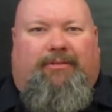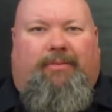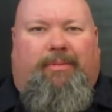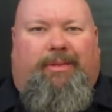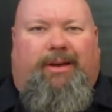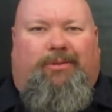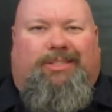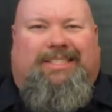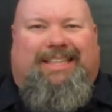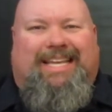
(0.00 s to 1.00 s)
Remember the old
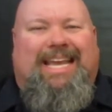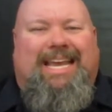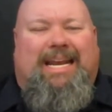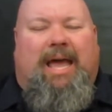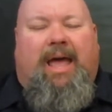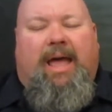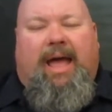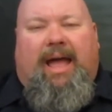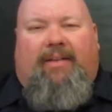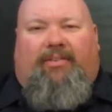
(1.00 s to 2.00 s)
Saleen
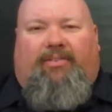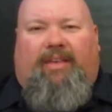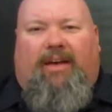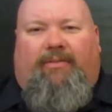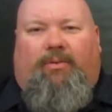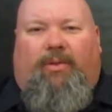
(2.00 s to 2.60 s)
S7?